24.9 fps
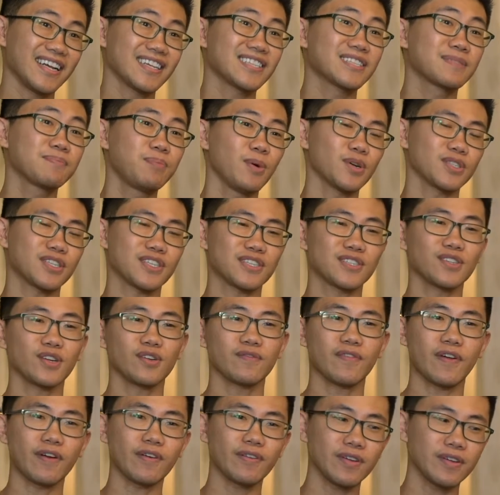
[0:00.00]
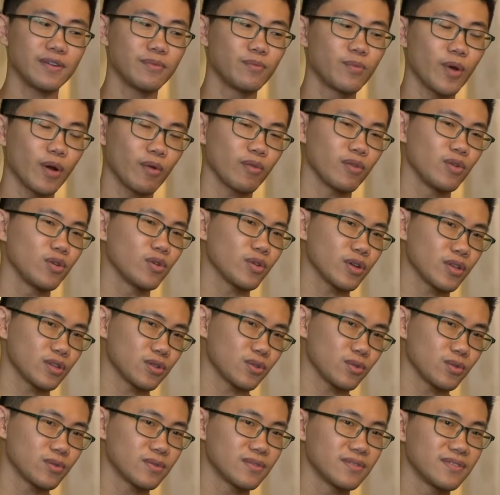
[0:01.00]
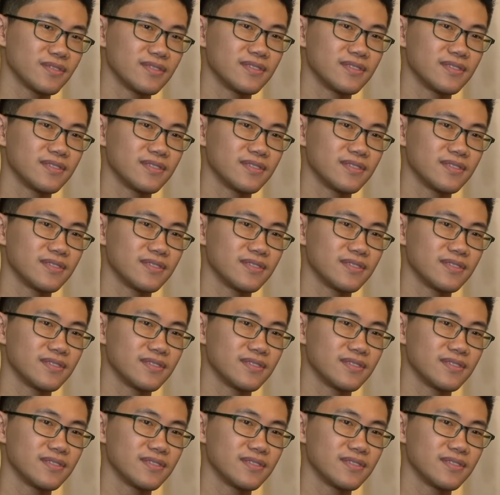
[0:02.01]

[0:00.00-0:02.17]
And sports is not very well looked into.